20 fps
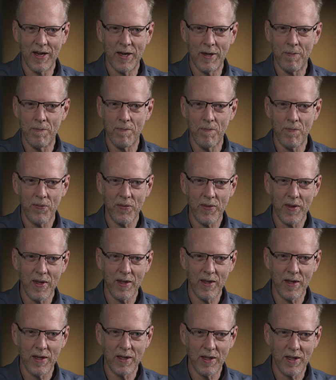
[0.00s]
Um,
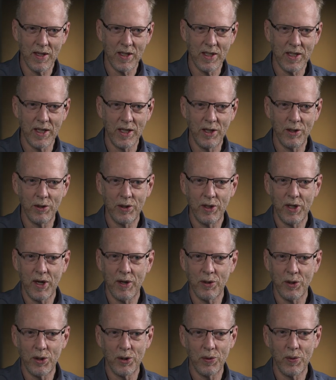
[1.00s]
the, the single
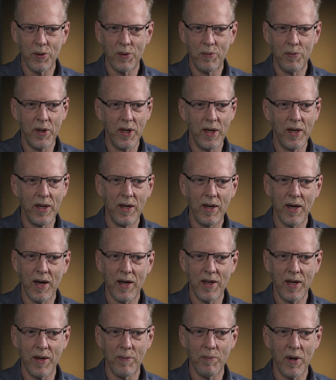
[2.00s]
dose would be, I
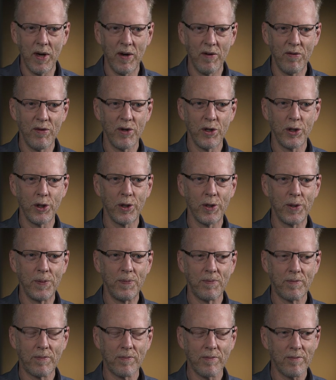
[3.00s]
think,
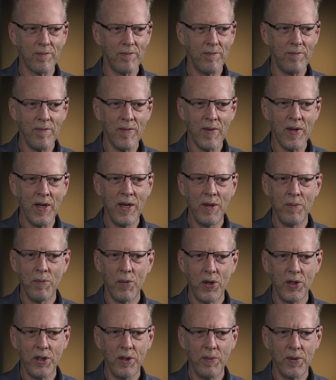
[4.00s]
beneficial in
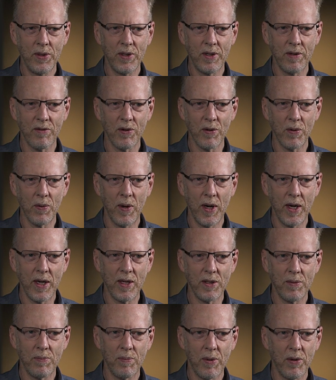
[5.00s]
multiple different
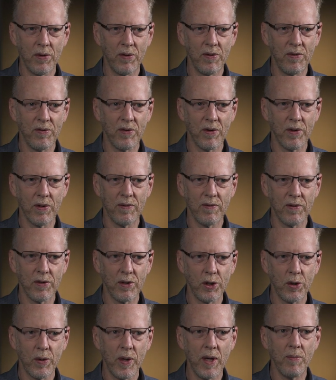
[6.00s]
ways, both for, for
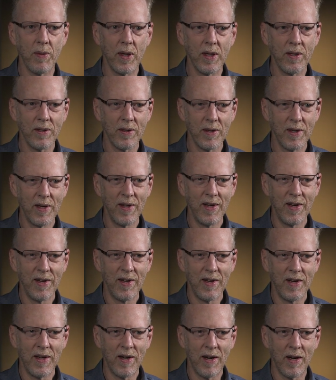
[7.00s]
treatment,
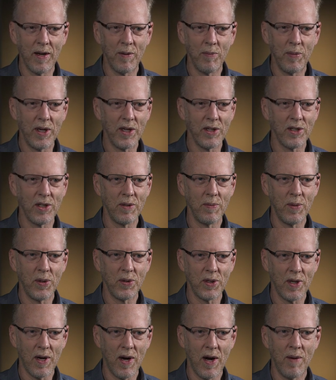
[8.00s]
uh, because the
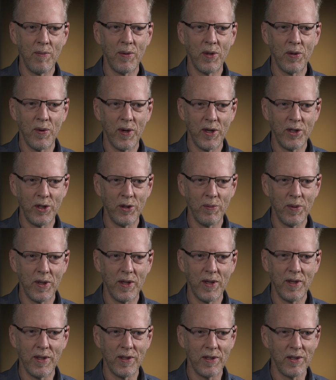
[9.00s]
most common
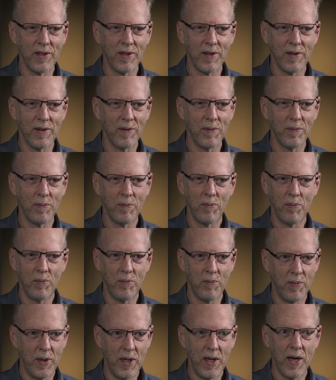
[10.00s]
regimen is a
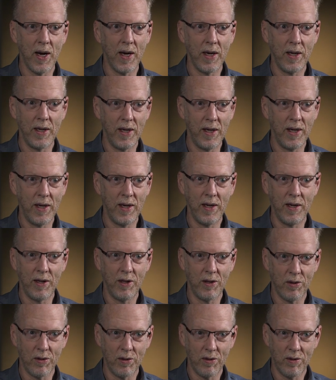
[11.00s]
BID
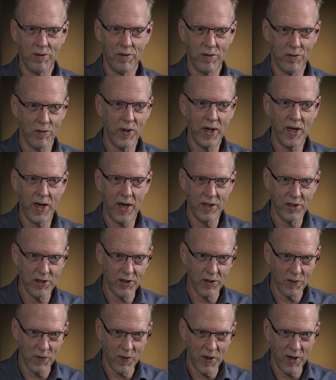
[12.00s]
mm-hmm three days
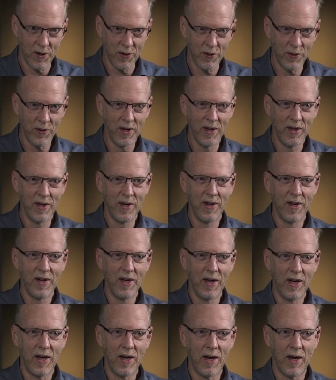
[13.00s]
in a row. Right.
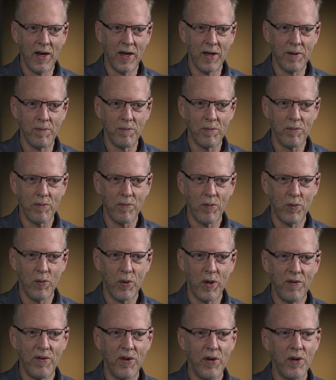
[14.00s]
Um,
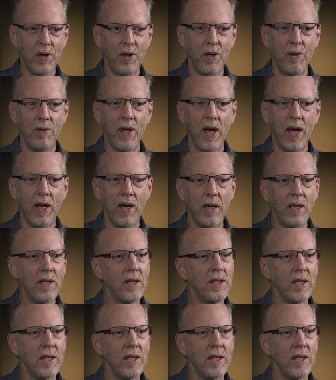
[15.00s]
what if you could do that in a